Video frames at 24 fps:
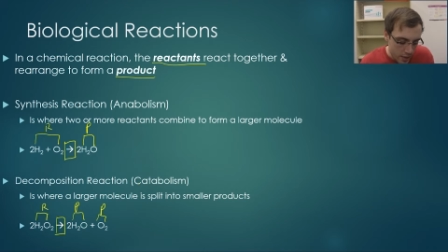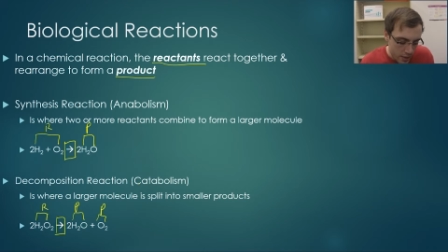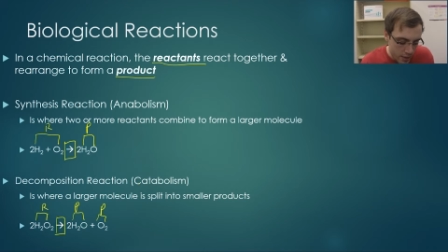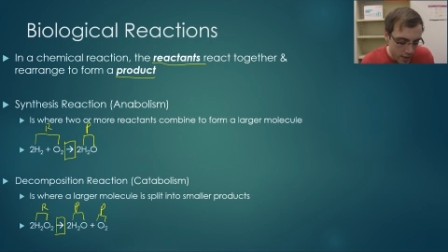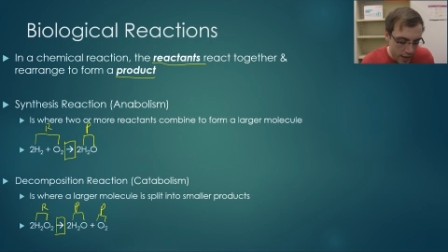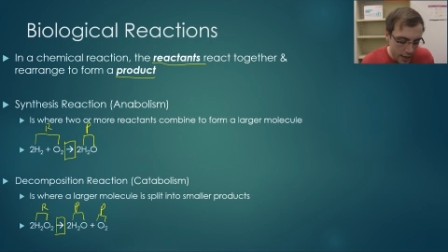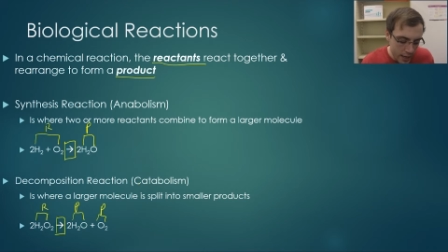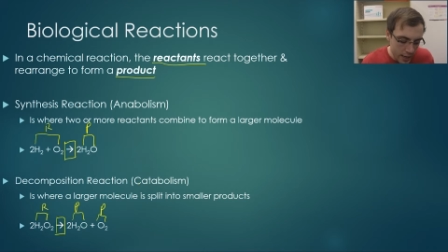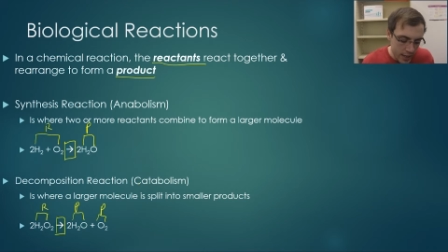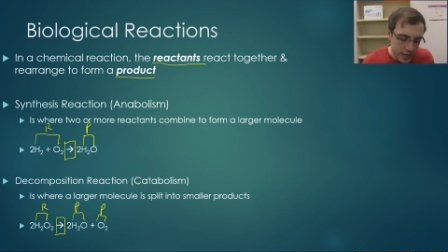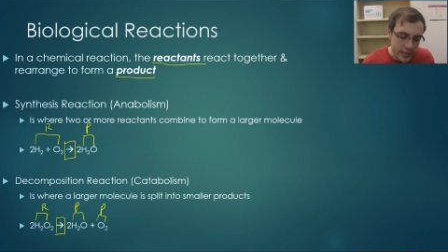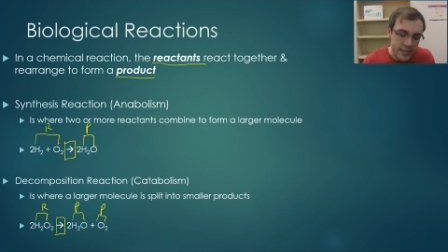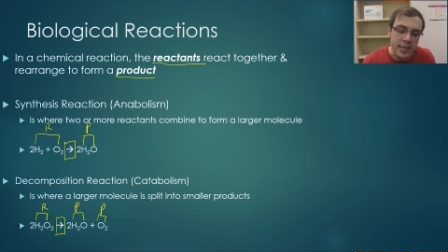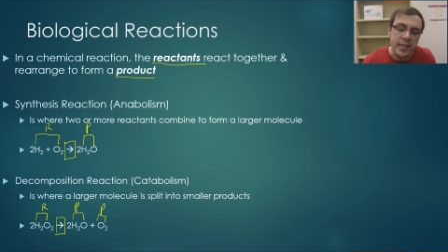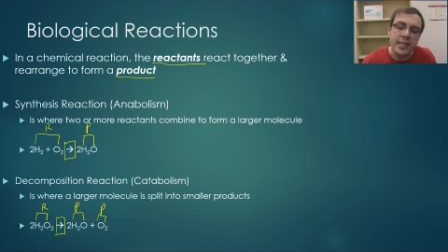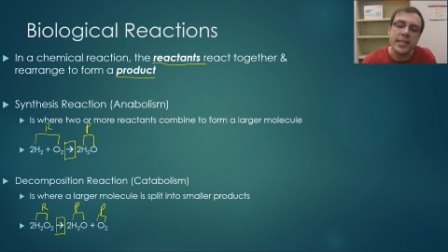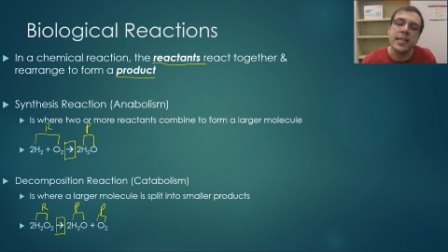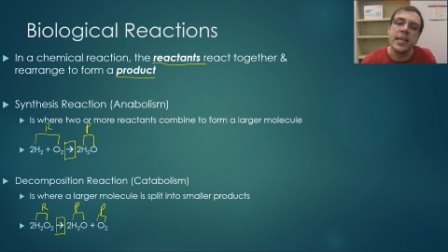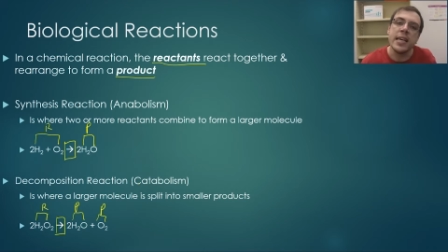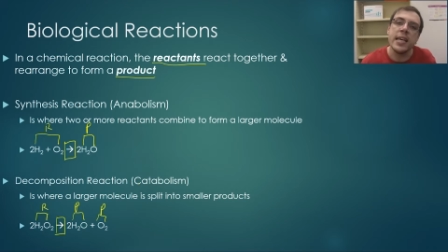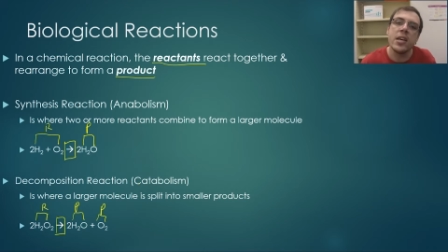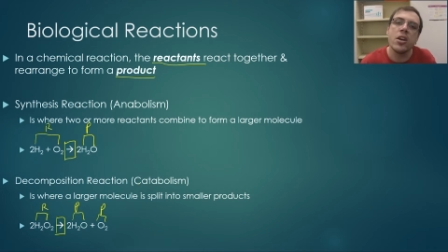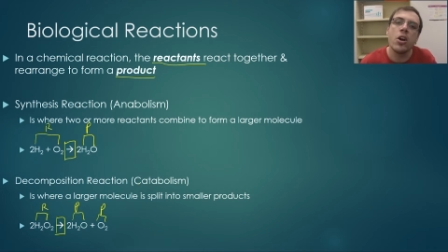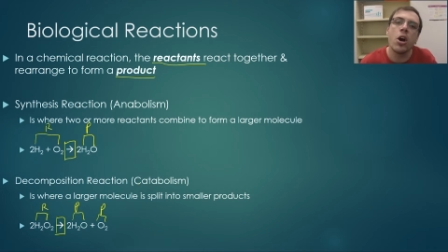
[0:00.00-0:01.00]
that is a
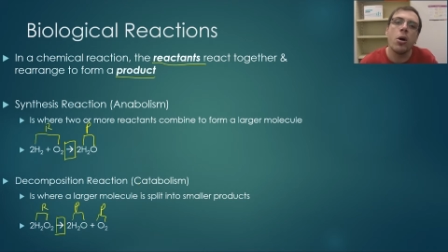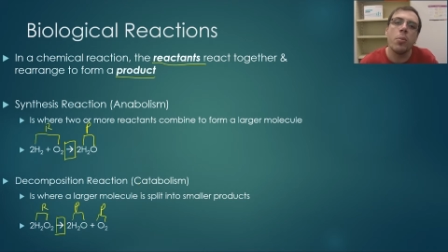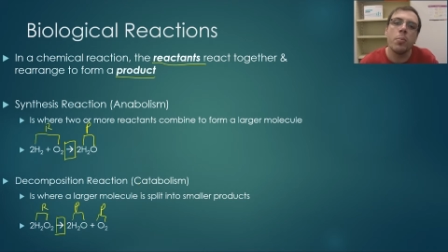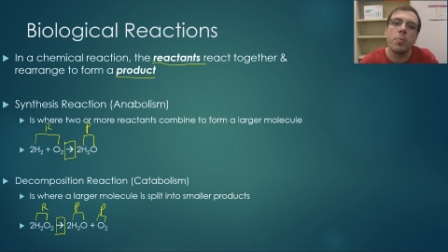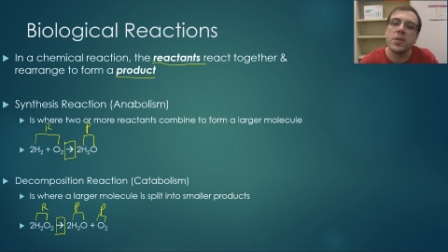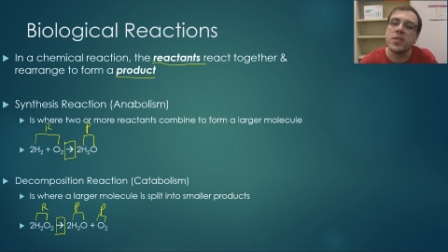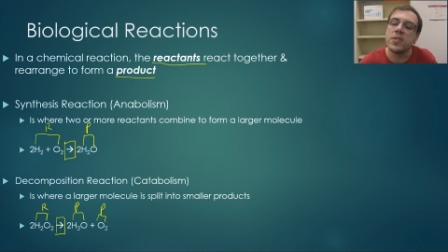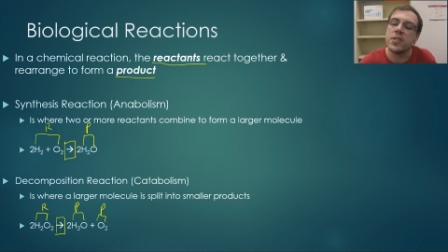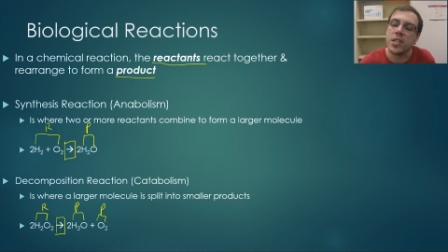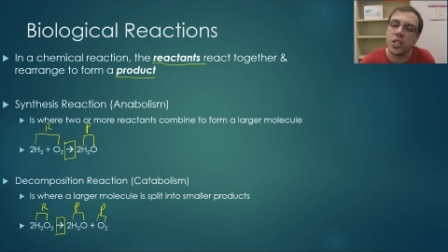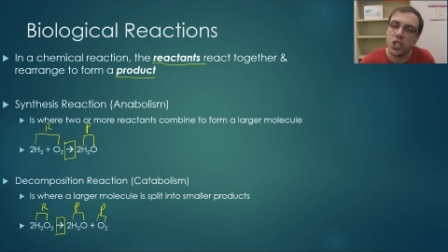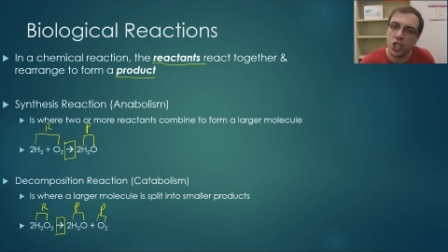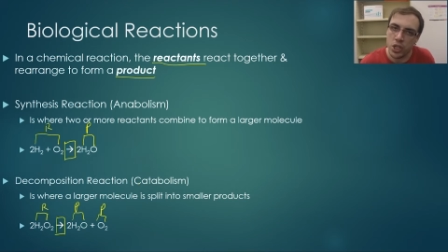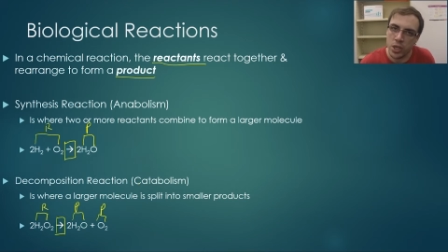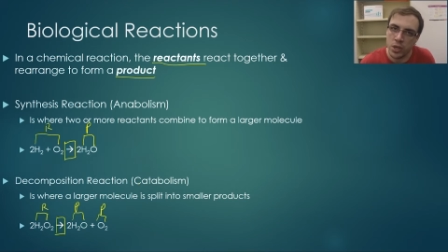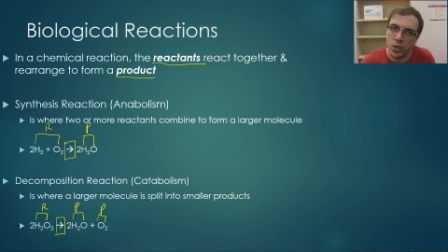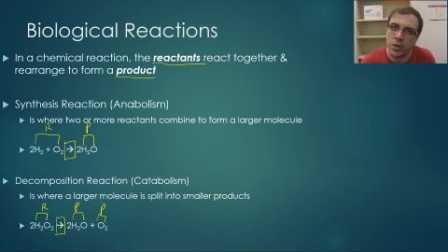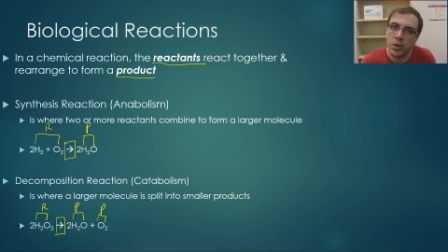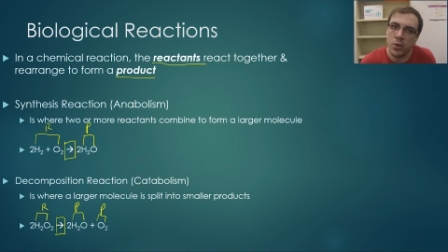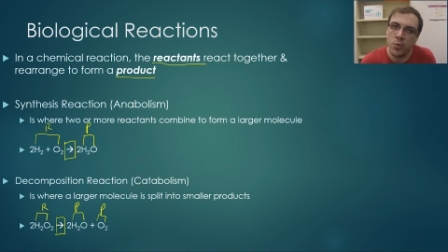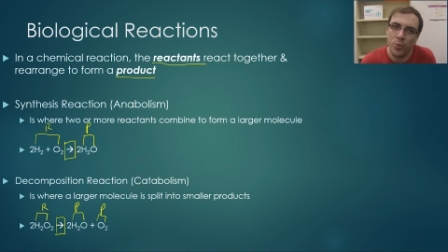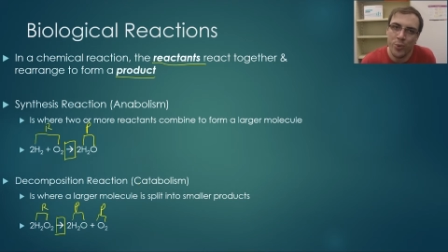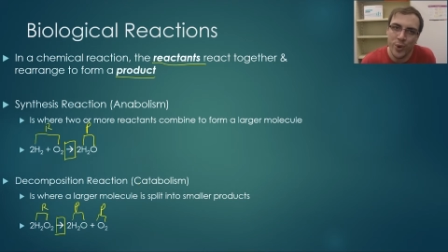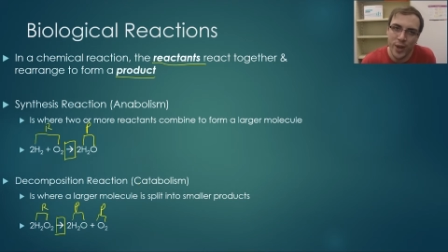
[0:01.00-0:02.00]

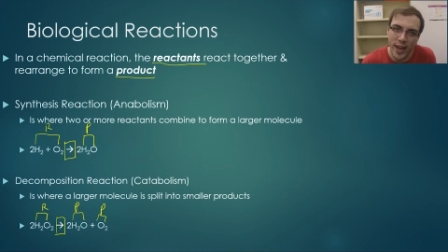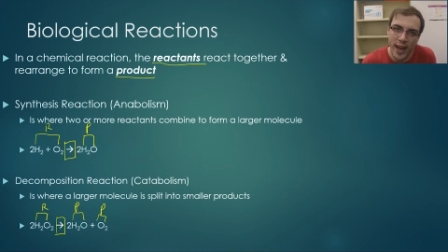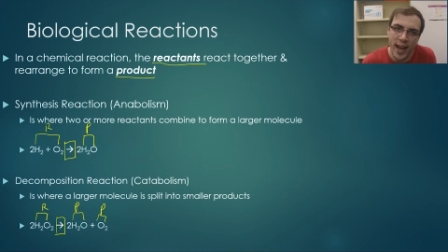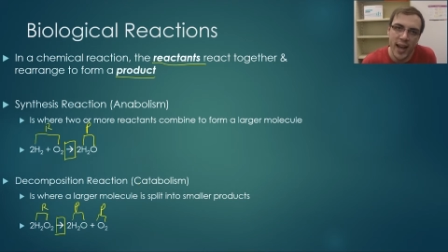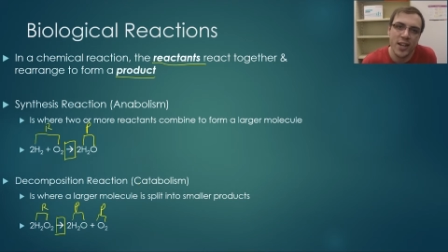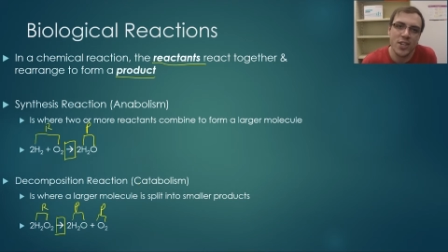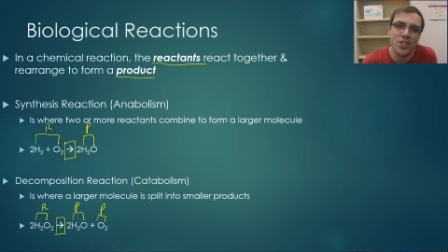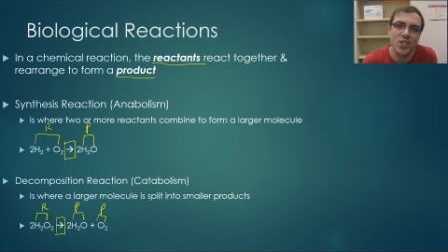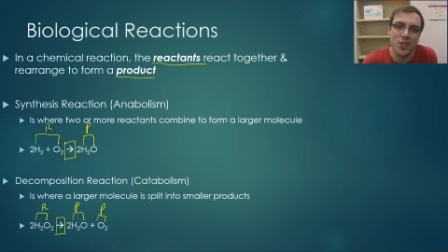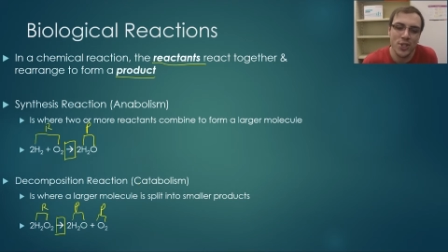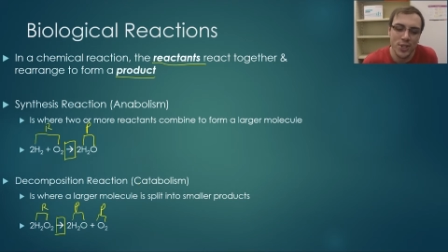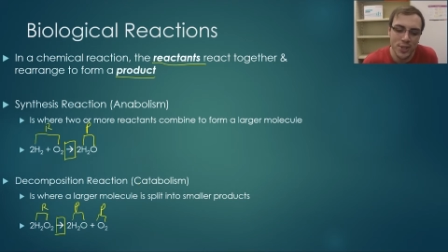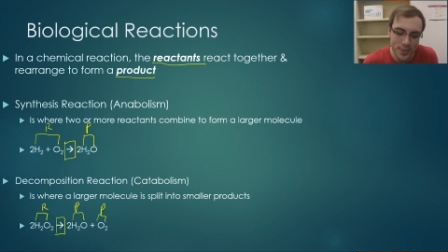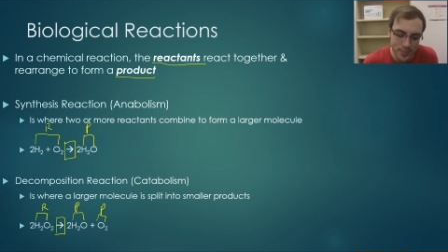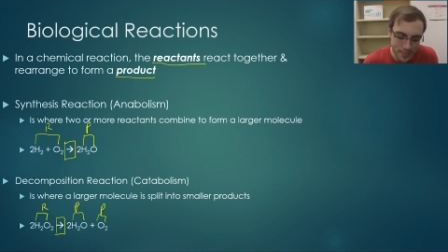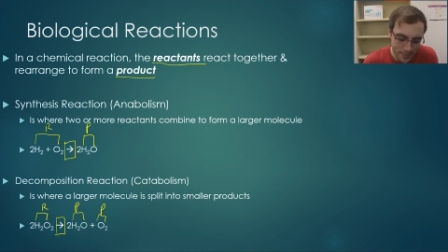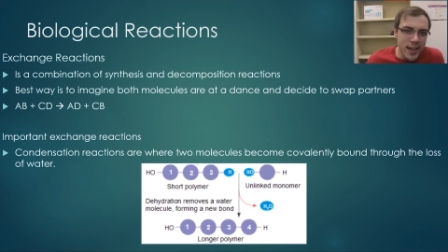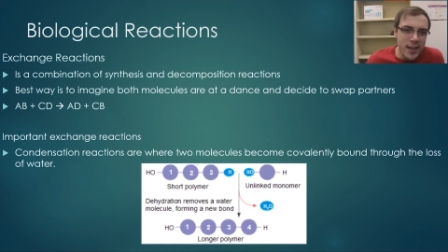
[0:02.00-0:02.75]
decomposition reaction.